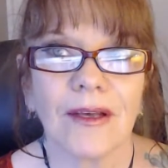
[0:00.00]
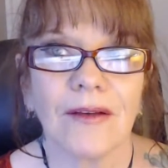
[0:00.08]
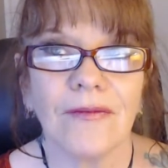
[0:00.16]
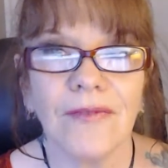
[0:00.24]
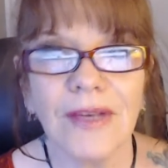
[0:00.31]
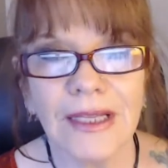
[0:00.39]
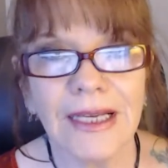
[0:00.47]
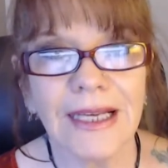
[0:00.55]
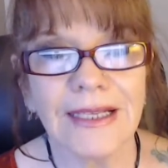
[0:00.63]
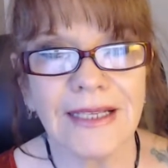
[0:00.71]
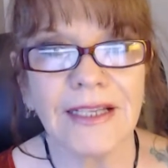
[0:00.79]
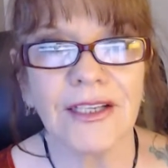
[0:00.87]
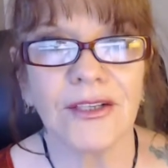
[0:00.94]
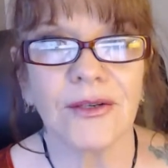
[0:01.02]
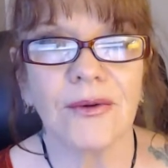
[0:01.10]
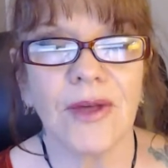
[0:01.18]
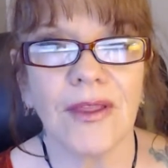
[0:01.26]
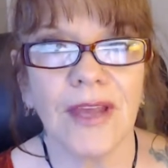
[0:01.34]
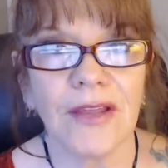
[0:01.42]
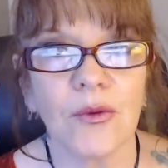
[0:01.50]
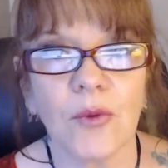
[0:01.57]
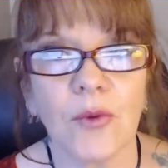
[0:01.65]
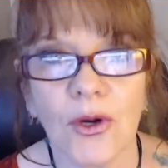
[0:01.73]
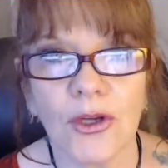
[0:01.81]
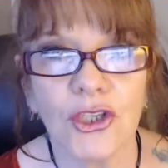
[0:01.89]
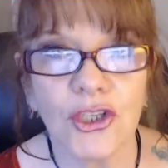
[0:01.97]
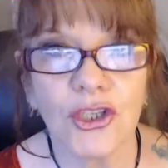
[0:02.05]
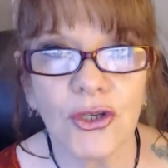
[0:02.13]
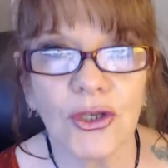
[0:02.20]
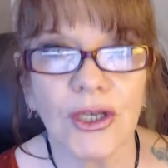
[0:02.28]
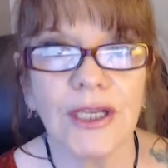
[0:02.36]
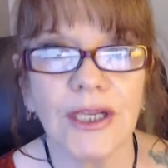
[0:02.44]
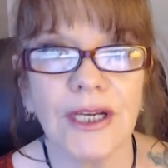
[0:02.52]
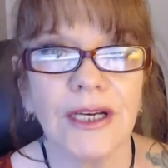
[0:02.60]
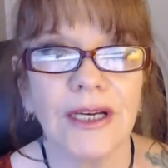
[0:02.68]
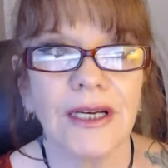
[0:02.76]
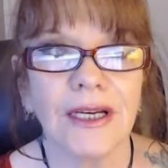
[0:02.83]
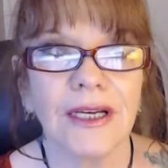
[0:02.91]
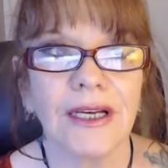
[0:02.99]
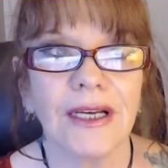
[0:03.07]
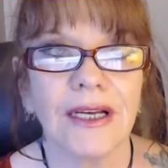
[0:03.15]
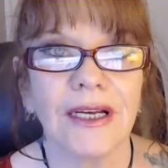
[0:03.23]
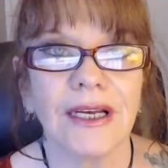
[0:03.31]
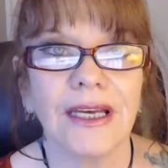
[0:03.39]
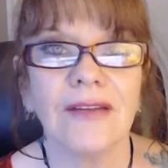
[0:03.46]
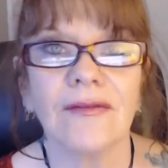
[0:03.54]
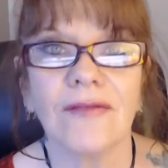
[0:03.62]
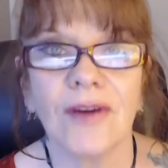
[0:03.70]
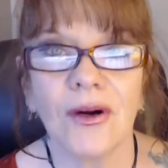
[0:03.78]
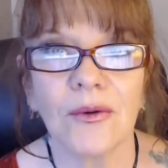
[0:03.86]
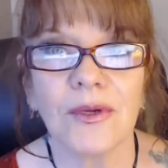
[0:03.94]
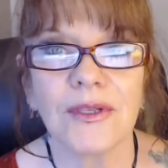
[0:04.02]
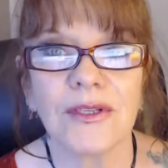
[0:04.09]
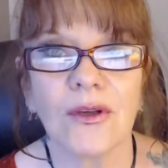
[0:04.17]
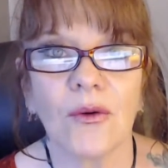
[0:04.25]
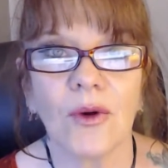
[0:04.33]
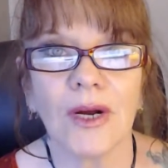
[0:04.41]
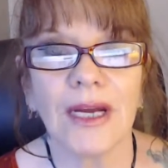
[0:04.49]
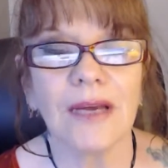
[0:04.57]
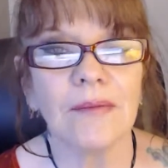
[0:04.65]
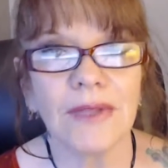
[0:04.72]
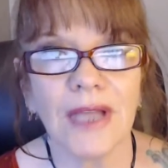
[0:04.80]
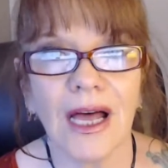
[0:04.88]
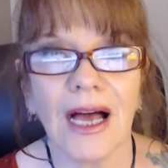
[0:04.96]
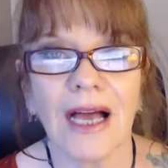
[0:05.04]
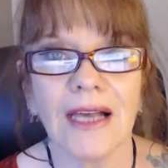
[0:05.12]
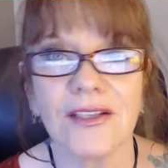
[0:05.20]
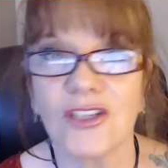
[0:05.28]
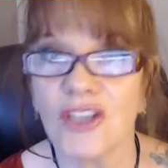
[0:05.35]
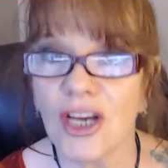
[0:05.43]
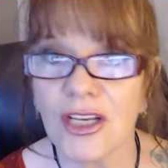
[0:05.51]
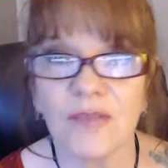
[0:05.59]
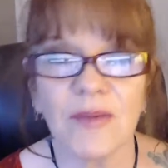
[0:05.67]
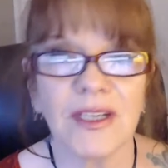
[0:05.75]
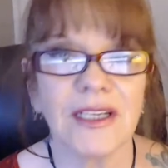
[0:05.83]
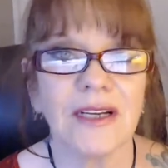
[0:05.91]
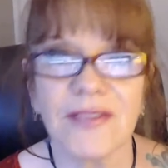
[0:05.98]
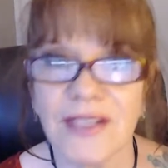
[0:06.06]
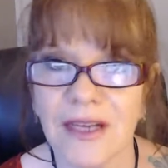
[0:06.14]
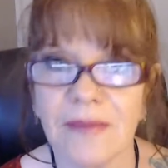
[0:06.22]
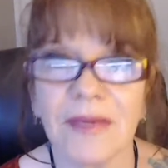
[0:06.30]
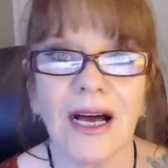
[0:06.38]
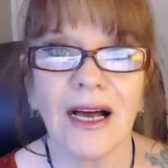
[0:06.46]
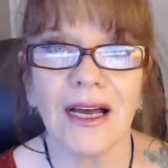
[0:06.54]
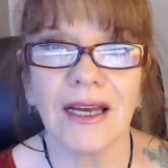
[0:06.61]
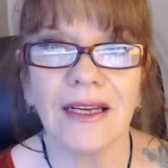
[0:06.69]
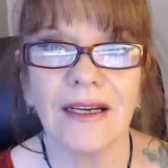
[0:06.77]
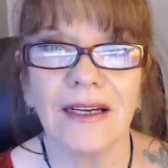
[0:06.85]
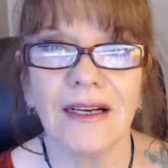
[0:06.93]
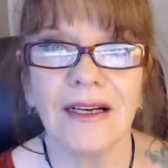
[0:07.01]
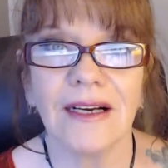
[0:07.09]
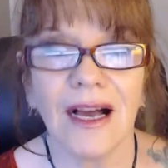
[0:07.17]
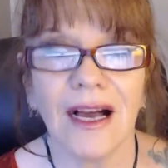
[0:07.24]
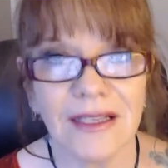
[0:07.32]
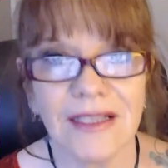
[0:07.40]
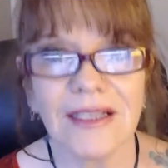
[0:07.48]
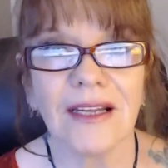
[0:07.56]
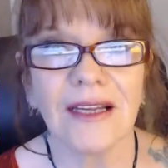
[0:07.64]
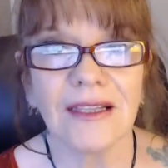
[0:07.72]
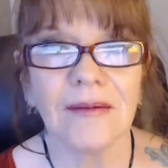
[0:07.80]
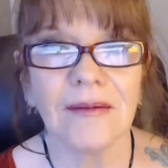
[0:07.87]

Feeling as I do that the word should invokes or implies judgment of some kind on some